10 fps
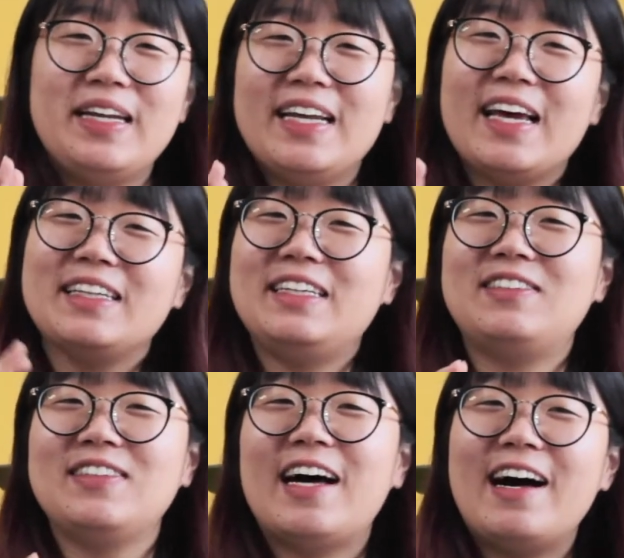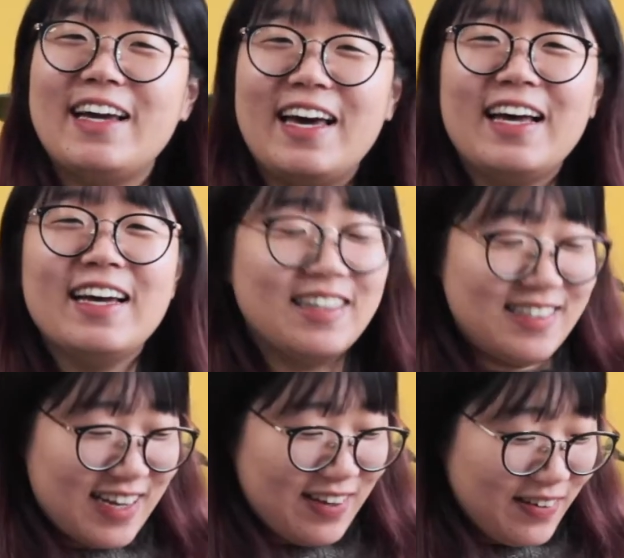it, I need to dye it.
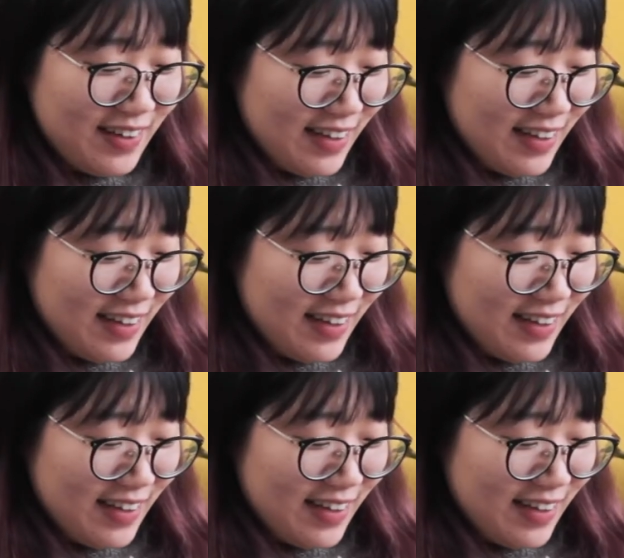So